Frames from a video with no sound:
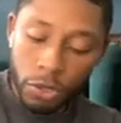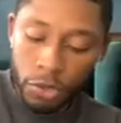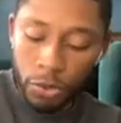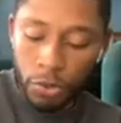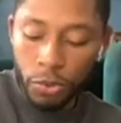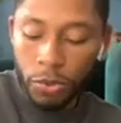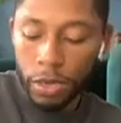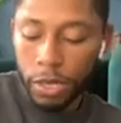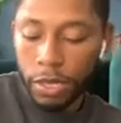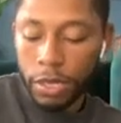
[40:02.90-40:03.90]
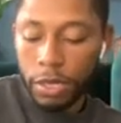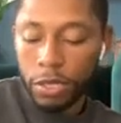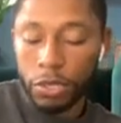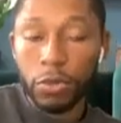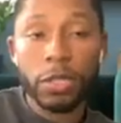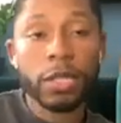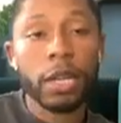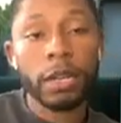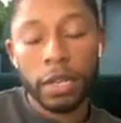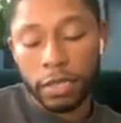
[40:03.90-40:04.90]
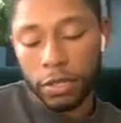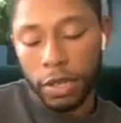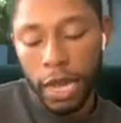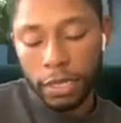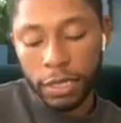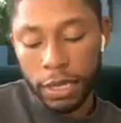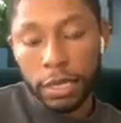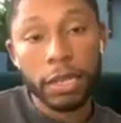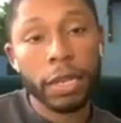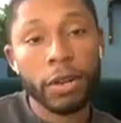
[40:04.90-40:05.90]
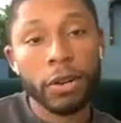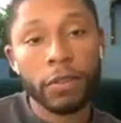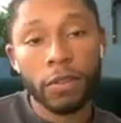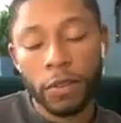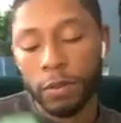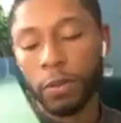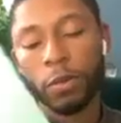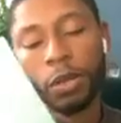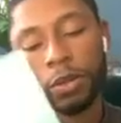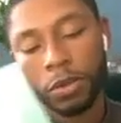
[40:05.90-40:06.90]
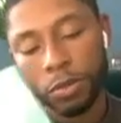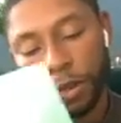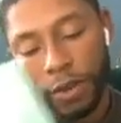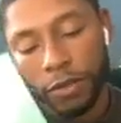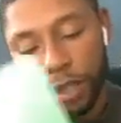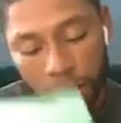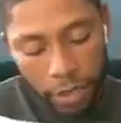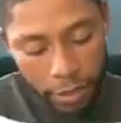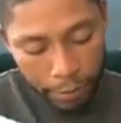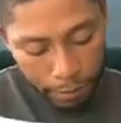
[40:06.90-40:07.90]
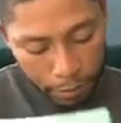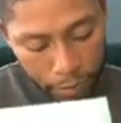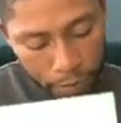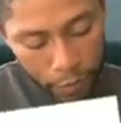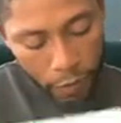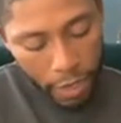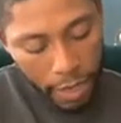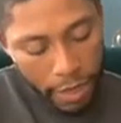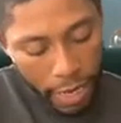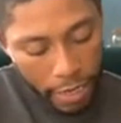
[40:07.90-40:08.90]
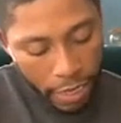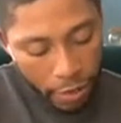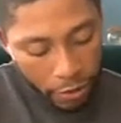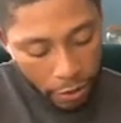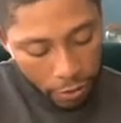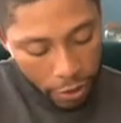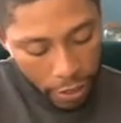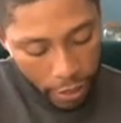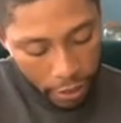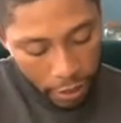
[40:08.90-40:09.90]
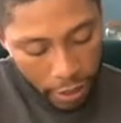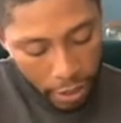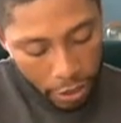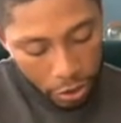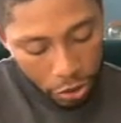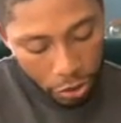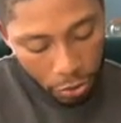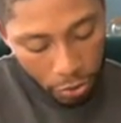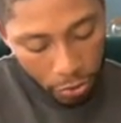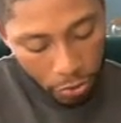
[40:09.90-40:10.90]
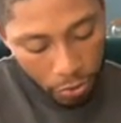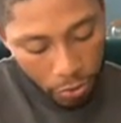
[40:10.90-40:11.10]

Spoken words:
to the satellite to actually get the data off of it, what we do is we have satellites that download the data to